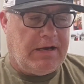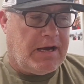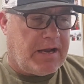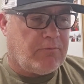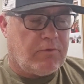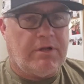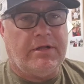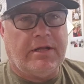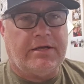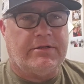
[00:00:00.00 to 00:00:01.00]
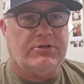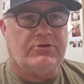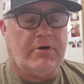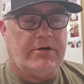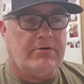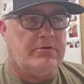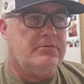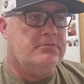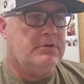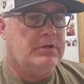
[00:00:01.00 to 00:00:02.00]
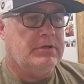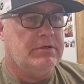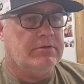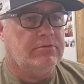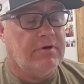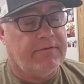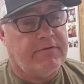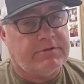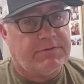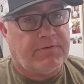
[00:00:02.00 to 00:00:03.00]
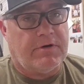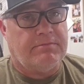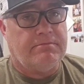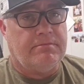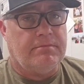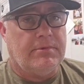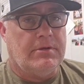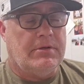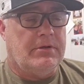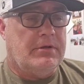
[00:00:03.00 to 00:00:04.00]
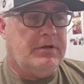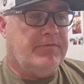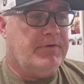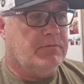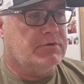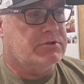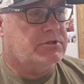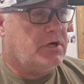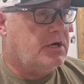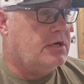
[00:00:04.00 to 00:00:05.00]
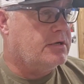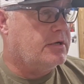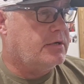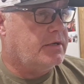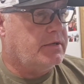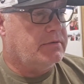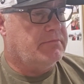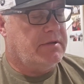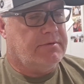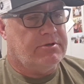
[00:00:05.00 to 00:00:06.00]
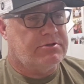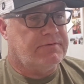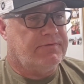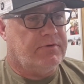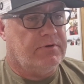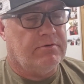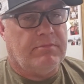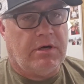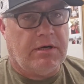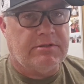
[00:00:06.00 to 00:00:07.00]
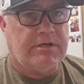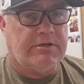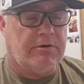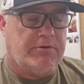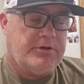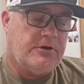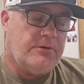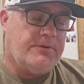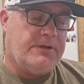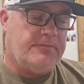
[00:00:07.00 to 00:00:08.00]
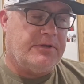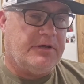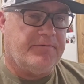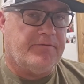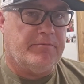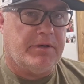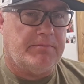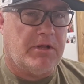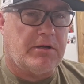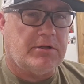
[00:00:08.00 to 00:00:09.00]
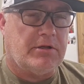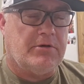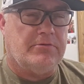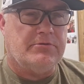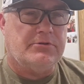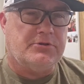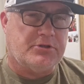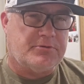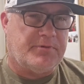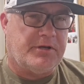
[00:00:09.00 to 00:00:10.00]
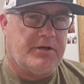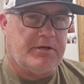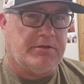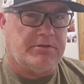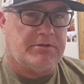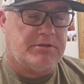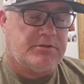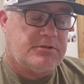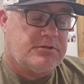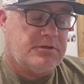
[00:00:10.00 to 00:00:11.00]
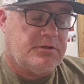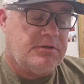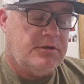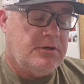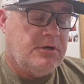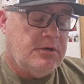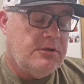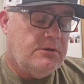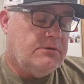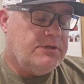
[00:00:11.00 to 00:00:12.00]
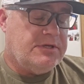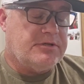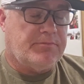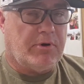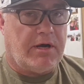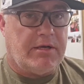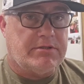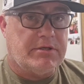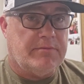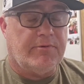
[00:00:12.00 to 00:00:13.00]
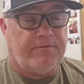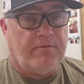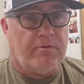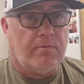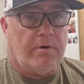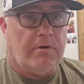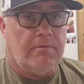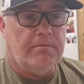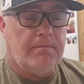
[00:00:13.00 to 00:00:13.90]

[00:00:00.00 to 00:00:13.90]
I really like the Shredder, whoever it's from. If it was stock and maybe just a few little mods, I'd go with the RPM kit from Big Block Clones, just because it's a decent price and it performed well.